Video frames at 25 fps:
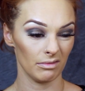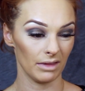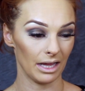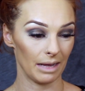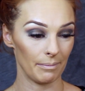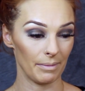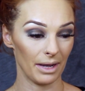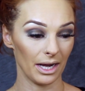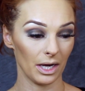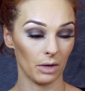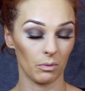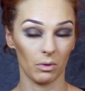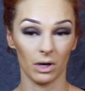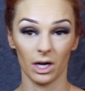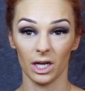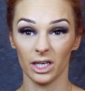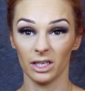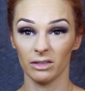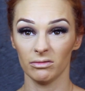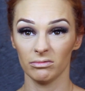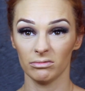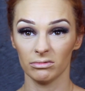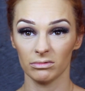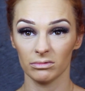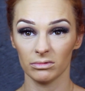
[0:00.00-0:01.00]
That MAC
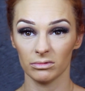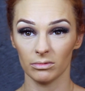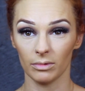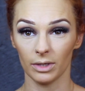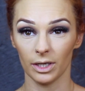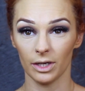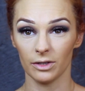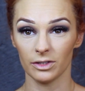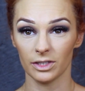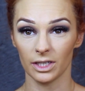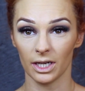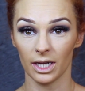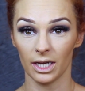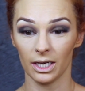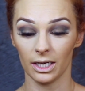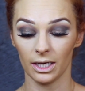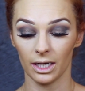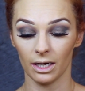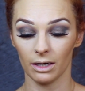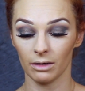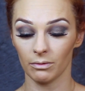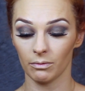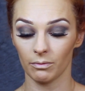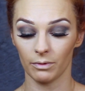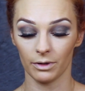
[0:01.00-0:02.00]
one used
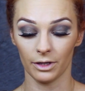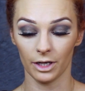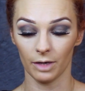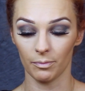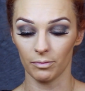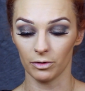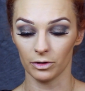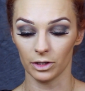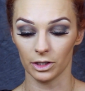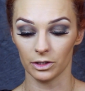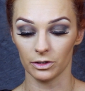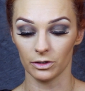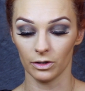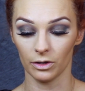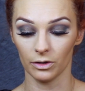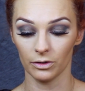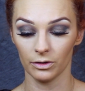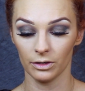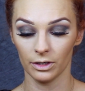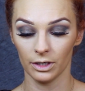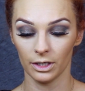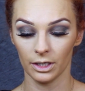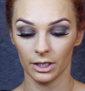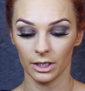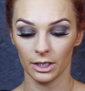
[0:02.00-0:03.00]
earlier, no product
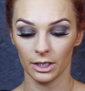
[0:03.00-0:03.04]
on.